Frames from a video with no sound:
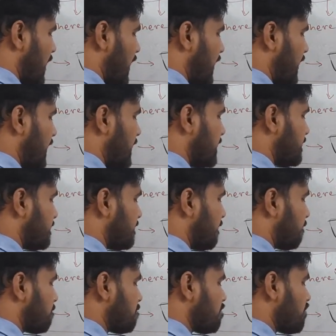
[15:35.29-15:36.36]
It is
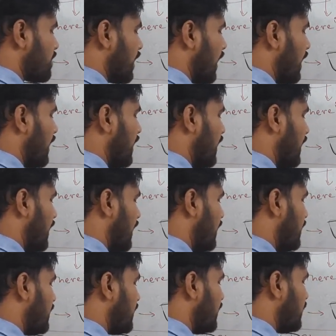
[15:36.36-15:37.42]

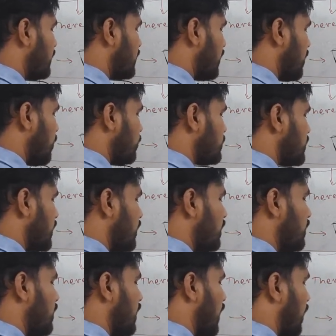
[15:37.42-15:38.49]
80,000
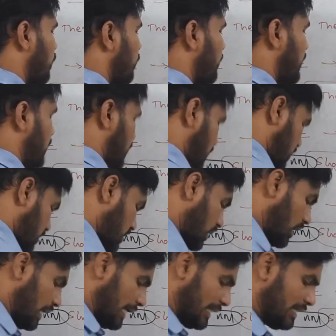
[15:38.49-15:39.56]
nanometers.
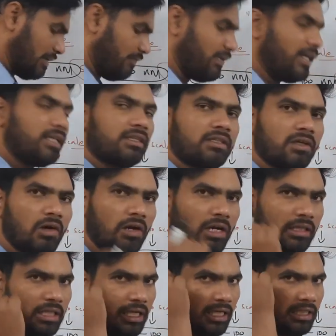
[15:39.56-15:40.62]
The width
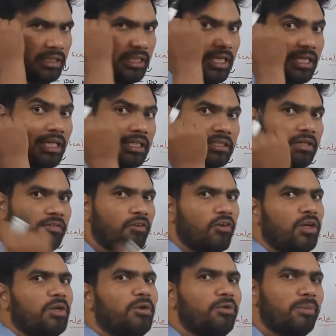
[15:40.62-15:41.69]
or the thickness of
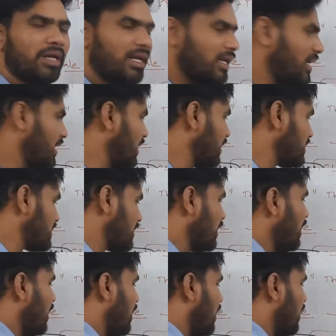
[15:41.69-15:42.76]
our human hair is
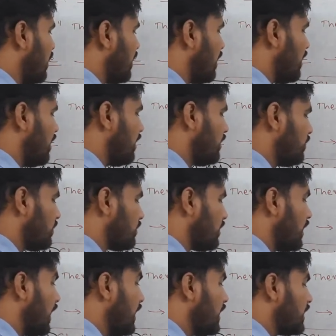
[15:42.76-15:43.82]

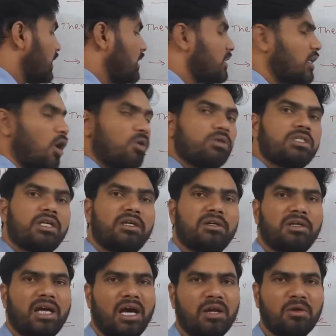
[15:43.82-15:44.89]
80,000
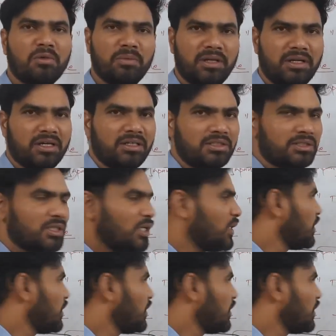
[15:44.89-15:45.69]
nanometers.